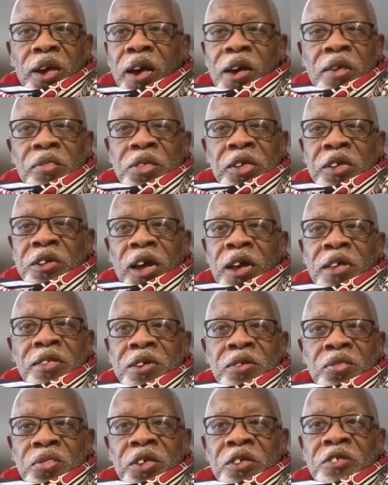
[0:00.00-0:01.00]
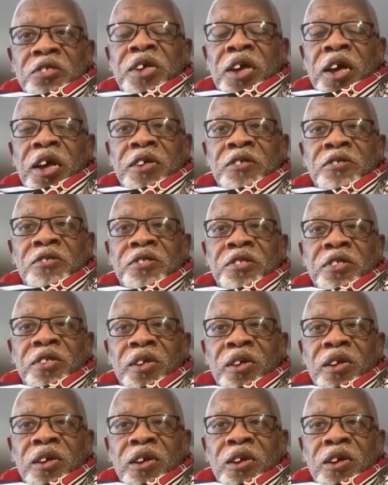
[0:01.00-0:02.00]
And in this case,
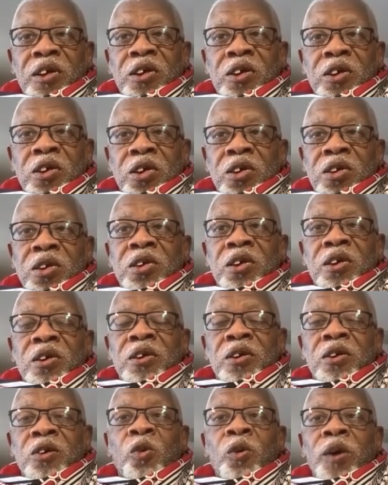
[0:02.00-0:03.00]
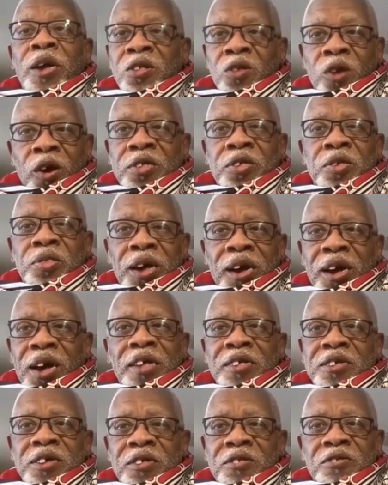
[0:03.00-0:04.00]
you were not the
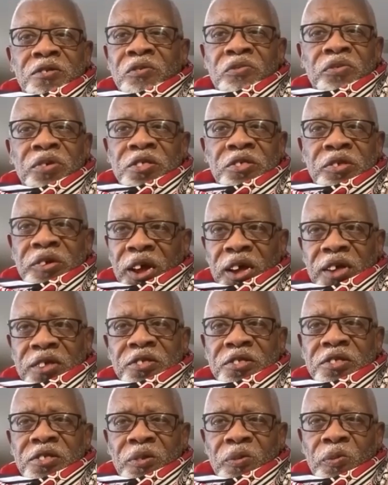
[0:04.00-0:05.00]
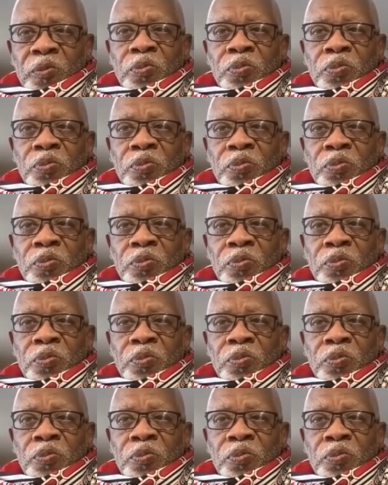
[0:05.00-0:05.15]
guardians of his rights.